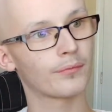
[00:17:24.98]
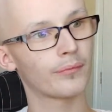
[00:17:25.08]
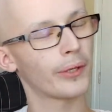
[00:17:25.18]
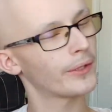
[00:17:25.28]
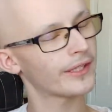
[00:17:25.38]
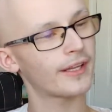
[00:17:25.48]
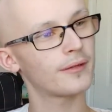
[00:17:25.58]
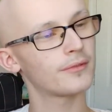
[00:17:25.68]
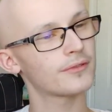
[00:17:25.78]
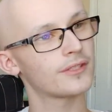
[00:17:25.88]
component
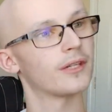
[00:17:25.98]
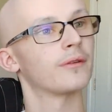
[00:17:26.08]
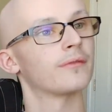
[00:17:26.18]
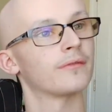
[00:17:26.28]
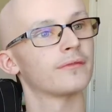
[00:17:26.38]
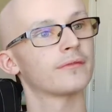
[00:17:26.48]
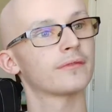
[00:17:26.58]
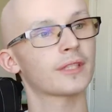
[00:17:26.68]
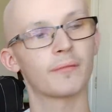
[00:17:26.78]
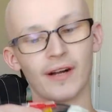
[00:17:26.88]
cables. No,
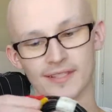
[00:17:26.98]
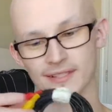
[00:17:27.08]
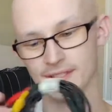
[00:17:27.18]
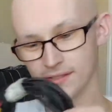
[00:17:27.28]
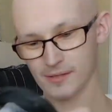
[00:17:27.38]
composite. These are